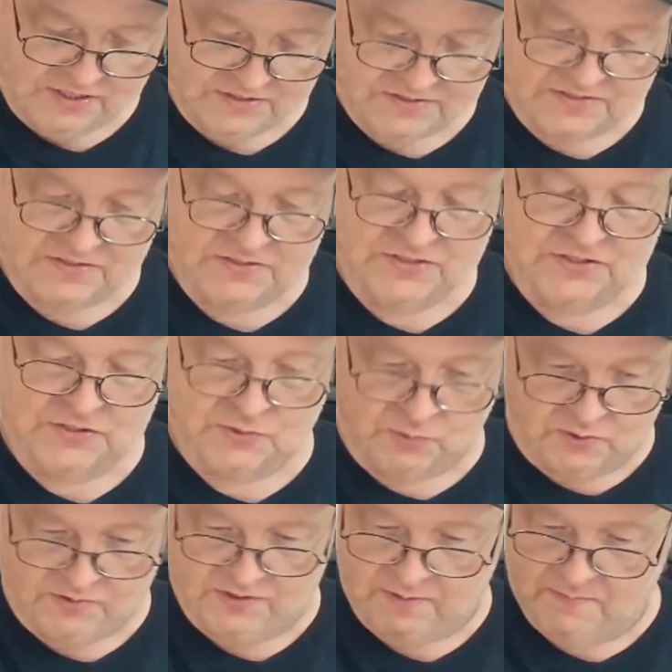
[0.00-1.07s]

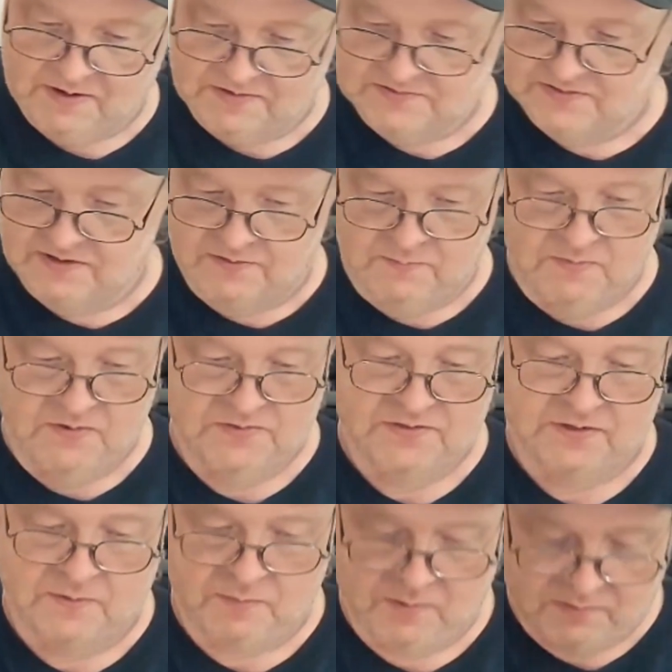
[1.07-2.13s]
sorely missed in the
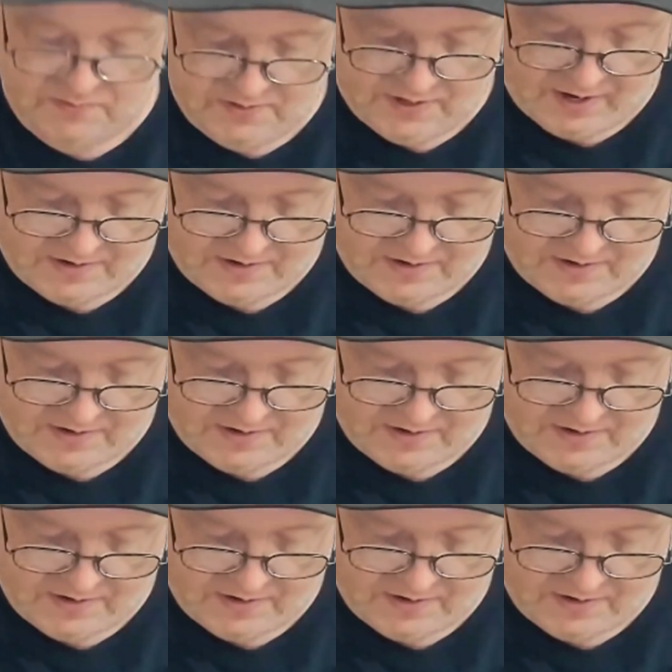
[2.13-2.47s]
music community. I